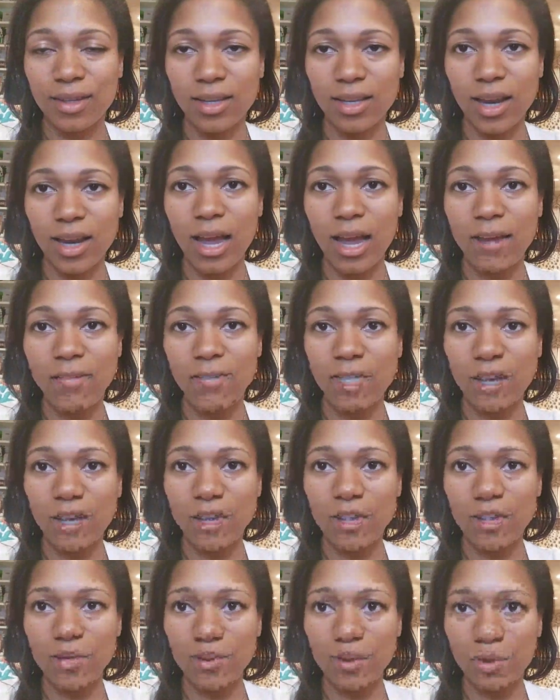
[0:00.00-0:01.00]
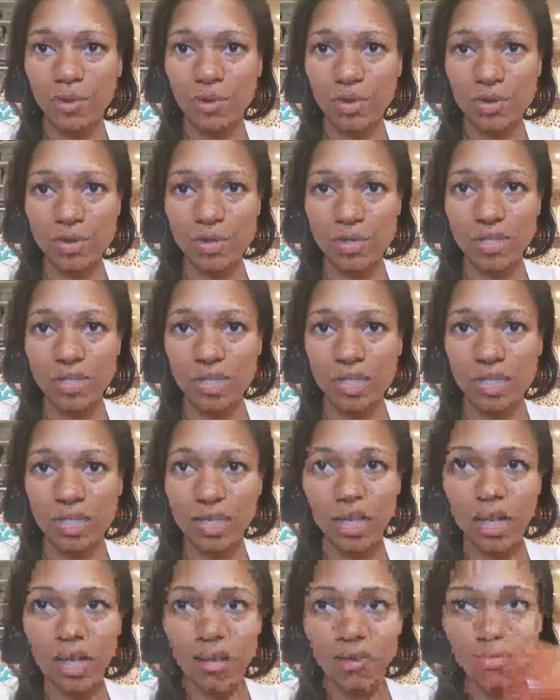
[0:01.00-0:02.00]
And I have talked to recruiters and
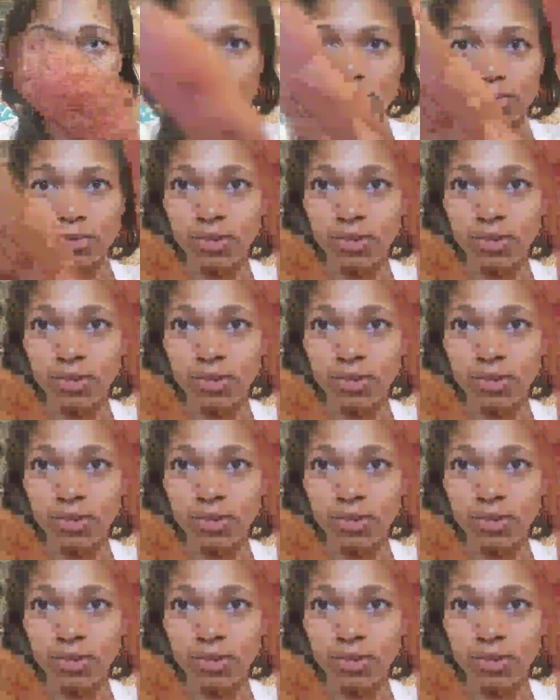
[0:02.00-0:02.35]
stuff.